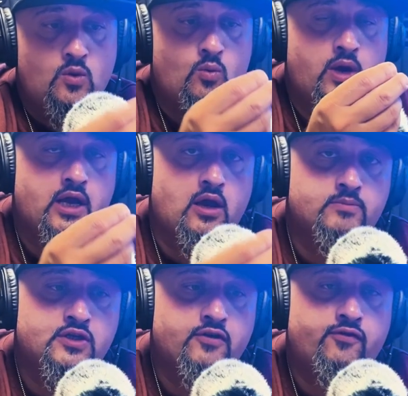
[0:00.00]
When it
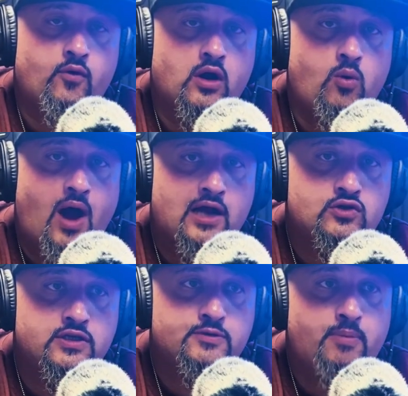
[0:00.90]
comes to the 4
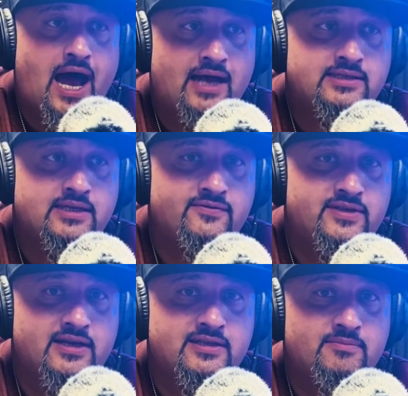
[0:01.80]
quadrants, positive
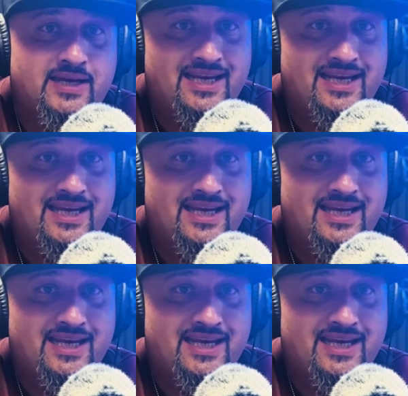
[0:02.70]
doesn't mean